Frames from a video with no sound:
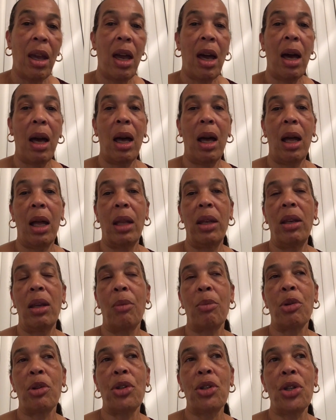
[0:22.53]

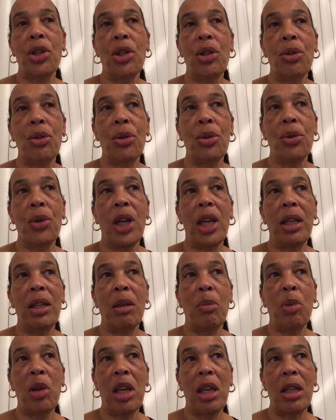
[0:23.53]
Number two, it
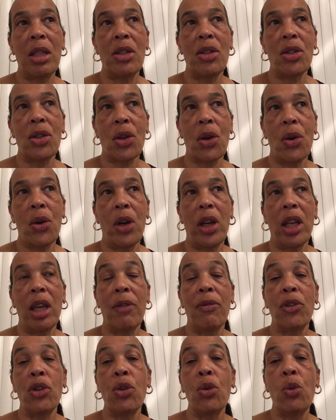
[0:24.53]
depends on
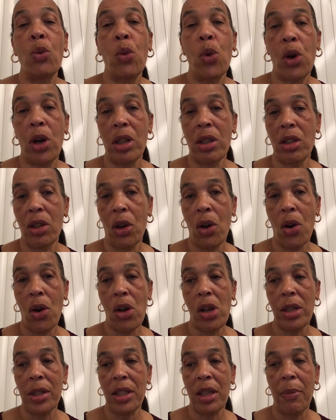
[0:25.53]
if you want to
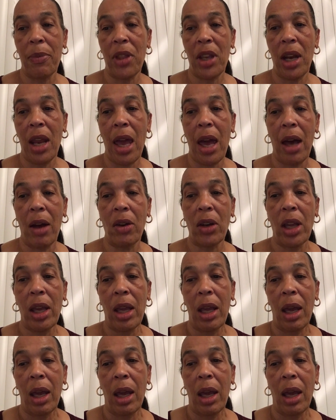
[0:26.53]
call something out.